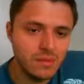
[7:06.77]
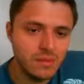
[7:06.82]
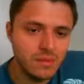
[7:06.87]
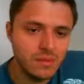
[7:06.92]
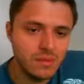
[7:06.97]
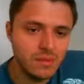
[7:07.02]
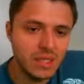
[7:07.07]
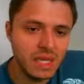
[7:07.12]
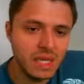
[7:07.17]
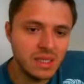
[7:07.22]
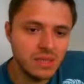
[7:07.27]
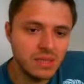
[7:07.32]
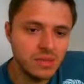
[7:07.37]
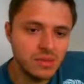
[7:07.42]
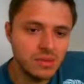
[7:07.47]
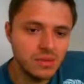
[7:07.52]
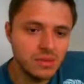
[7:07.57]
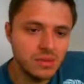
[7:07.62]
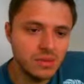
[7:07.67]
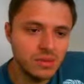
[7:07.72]
knight
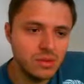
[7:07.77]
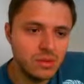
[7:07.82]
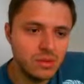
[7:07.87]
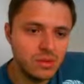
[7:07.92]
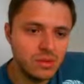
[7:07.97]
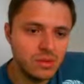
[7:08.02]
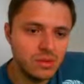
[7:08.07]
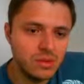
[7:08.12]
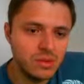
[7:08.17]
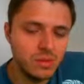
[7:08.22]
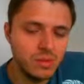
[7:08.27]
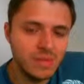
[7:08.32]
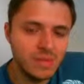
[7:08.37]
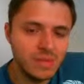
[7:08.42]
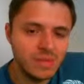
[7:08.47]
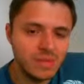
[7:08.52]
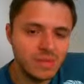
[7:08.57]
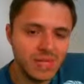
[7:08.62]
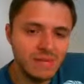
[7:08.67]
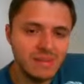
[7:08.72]
to
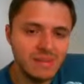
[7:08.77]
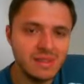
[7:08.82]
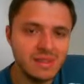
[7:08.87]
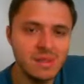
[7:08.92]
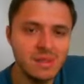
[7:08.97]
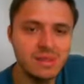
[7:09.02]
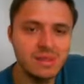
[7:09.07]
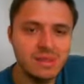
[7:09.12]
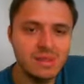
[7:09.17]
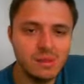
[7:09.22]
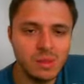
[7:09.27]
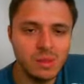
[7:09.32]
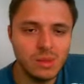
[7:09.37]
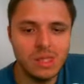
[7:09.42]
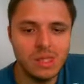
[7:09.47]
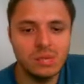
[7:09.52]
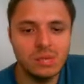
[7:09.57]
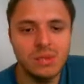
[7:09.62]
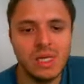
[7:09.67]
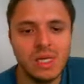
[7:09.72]
b7. Maybe
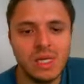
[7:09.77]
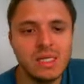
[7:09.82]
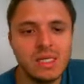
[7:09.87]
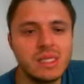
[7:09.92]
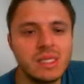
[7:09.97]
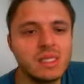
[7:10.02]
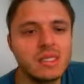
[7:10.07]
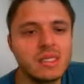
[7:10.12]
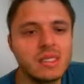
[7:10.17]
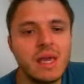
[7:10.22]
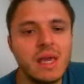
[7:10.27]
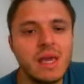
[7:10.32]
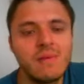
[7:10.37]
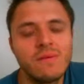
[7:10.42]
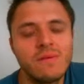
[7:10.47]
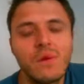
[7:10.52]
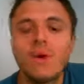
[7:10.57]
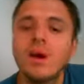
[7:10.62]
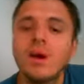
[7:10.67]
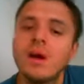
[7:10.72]
he plays
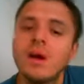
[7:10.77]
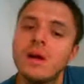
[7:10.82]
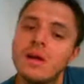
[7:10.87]
a4.